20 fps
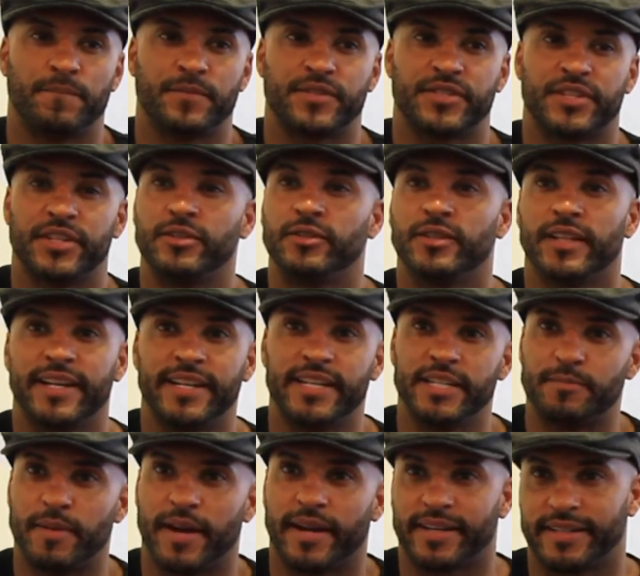Single
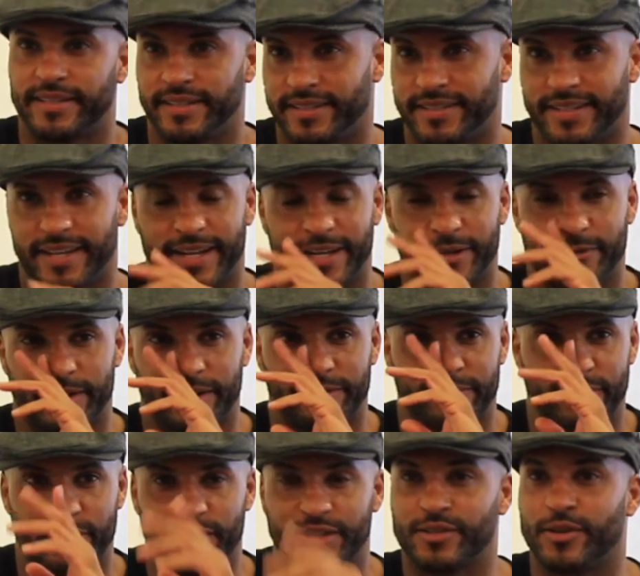Ladies back in the day when I
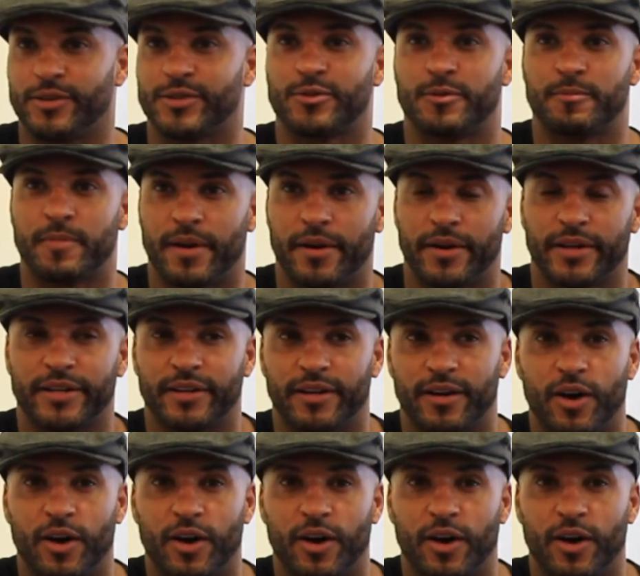first got to America.